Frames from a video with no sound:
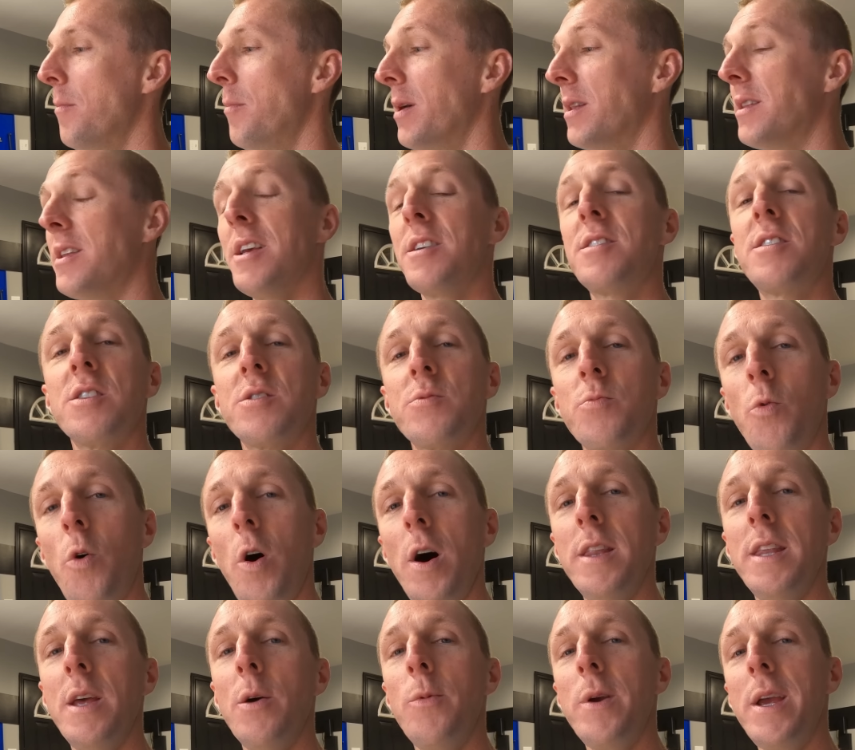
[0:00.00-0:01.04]
but this is
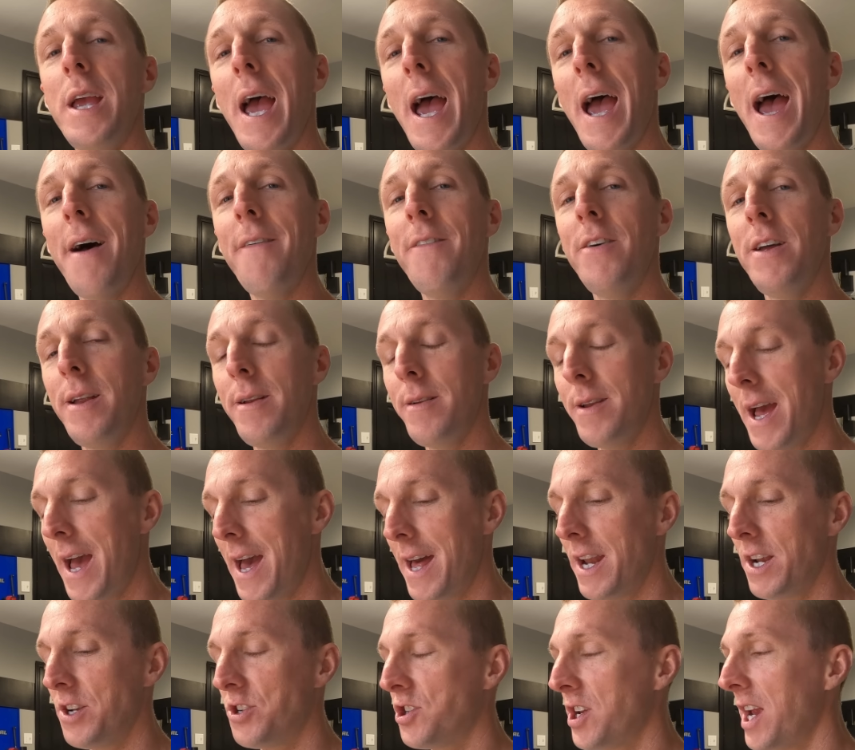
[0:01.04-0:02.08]
one that we haven't
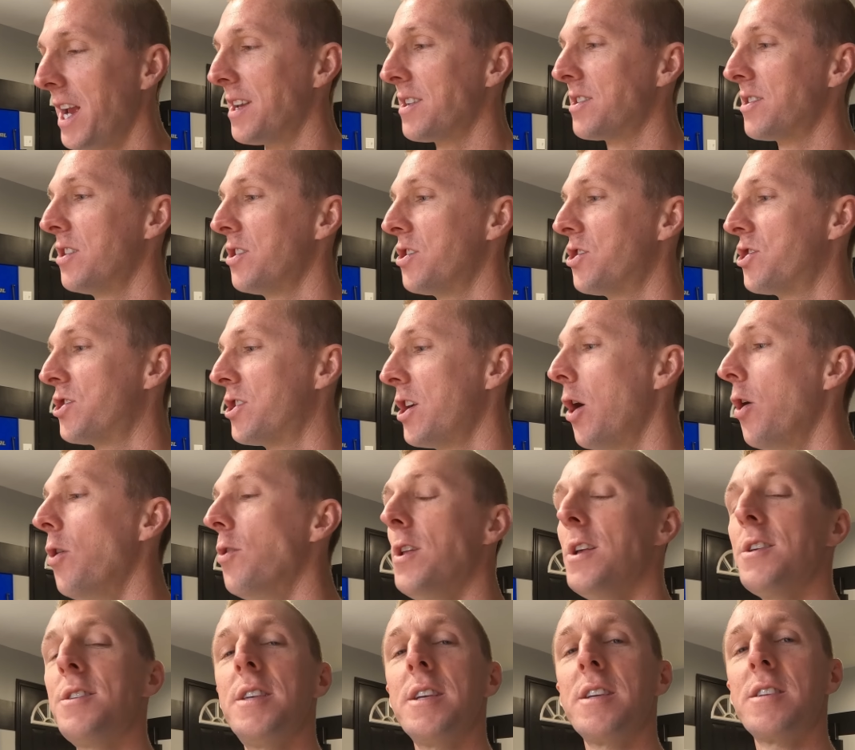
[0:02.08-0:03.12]
had a chance to
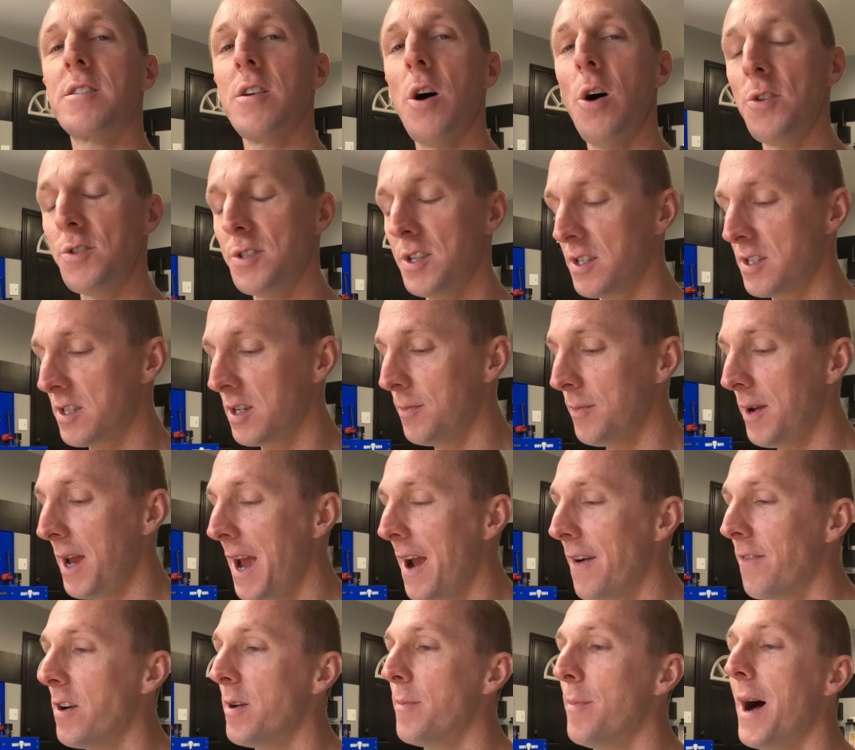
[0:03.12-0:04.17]
show this exhaust system.
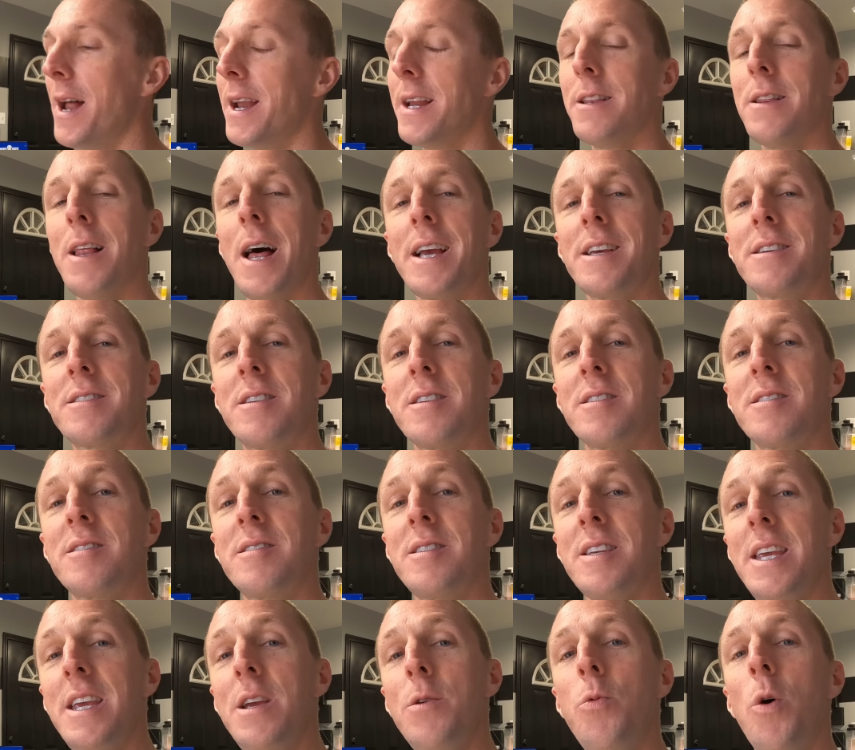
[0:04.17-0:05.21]
Everybody likes to
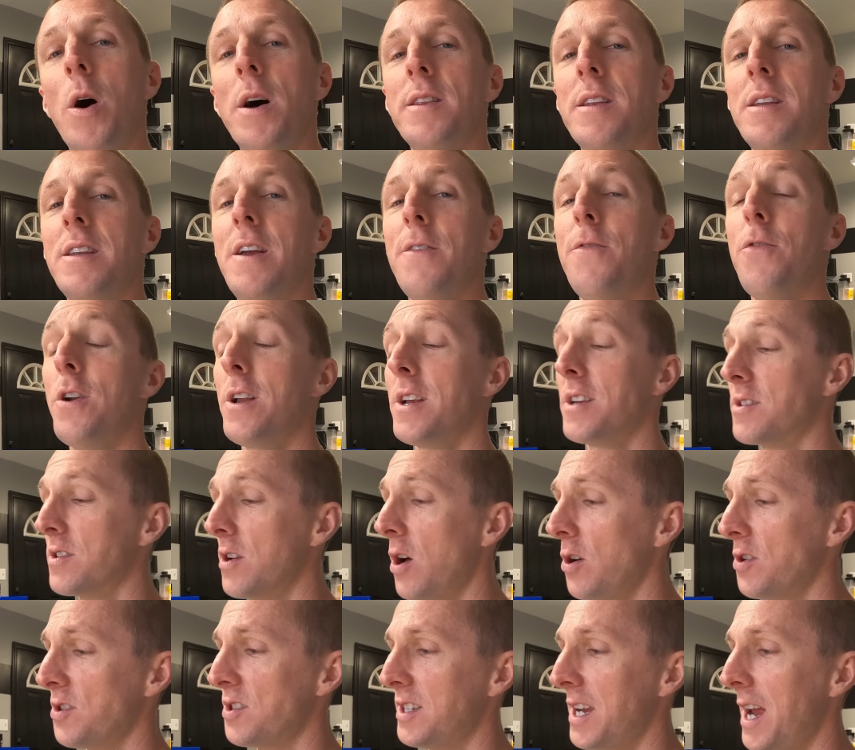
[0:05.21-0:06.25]
see what the different
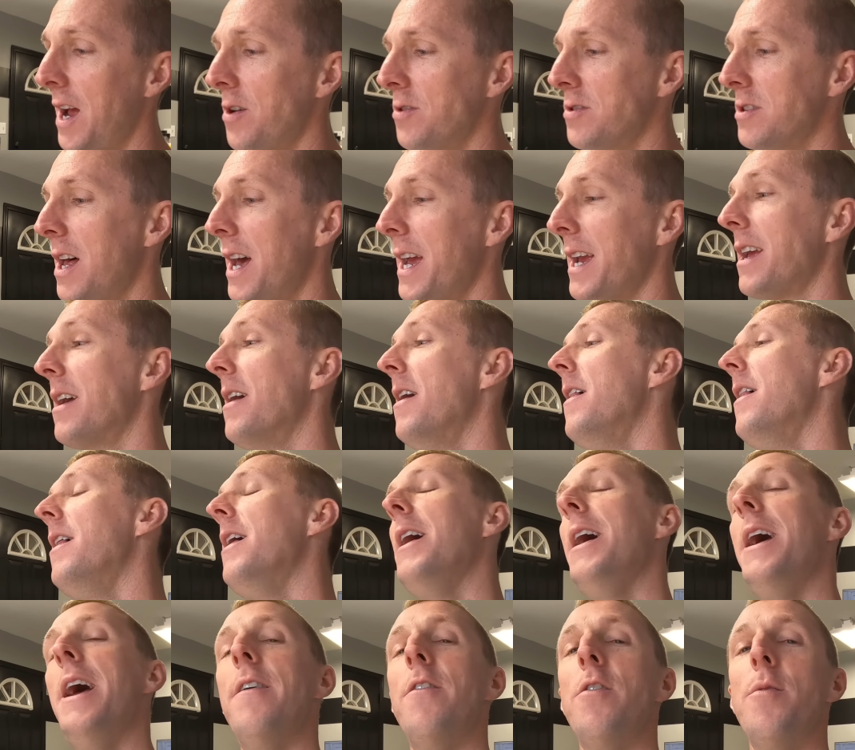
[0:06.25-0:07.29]
exhaust sounds like.
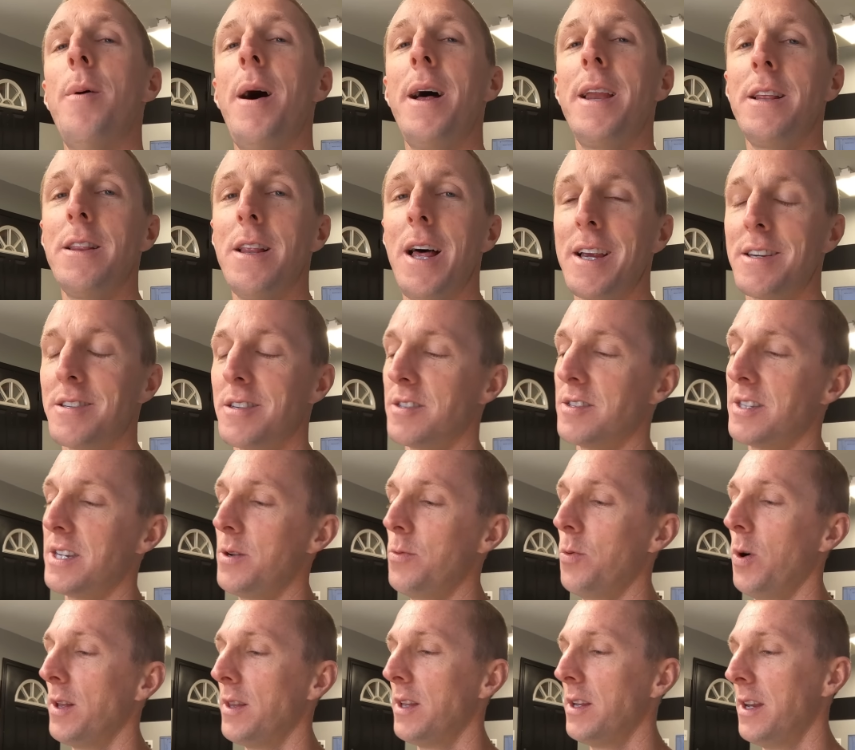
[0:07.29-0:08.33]
Everybody likes to
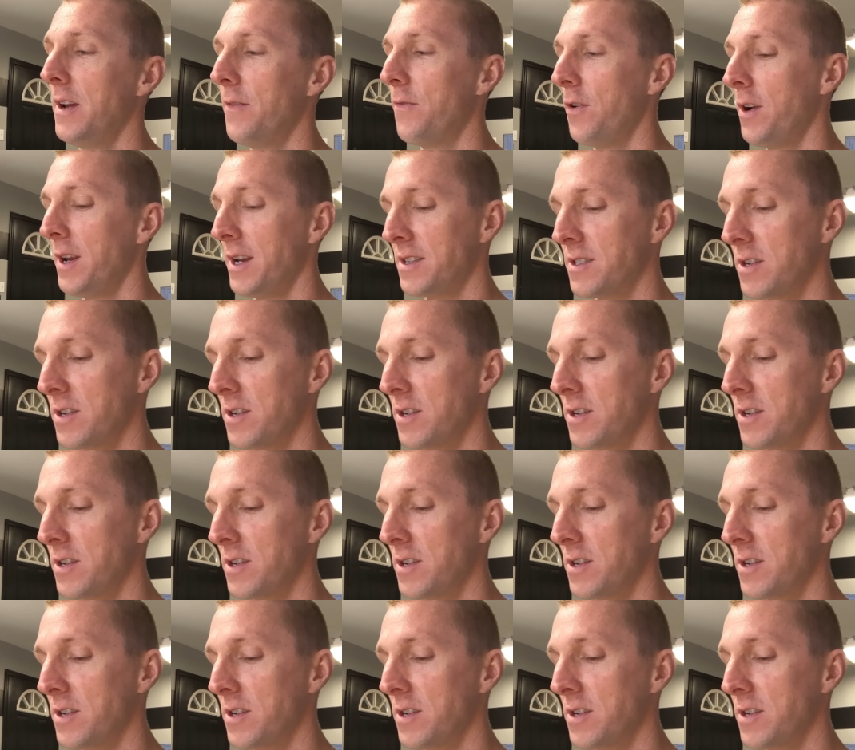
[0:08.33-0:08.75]
see what the different